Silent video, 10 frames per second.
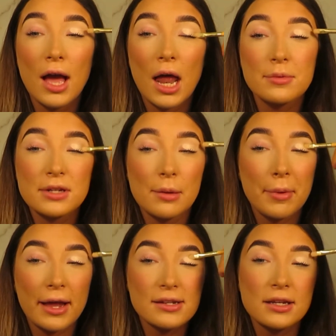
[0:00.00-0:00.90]
I'm just going to
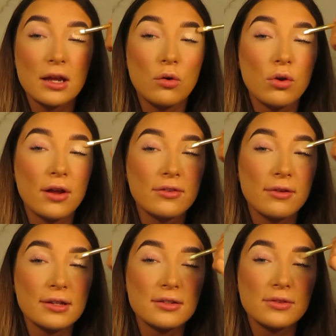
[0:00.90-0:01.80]
pat it all over the
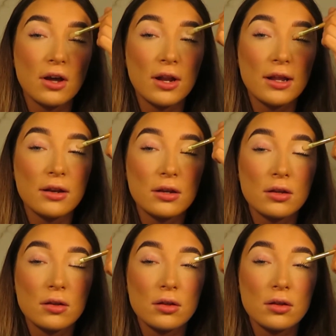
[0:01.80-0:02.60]
rest of the eyelid.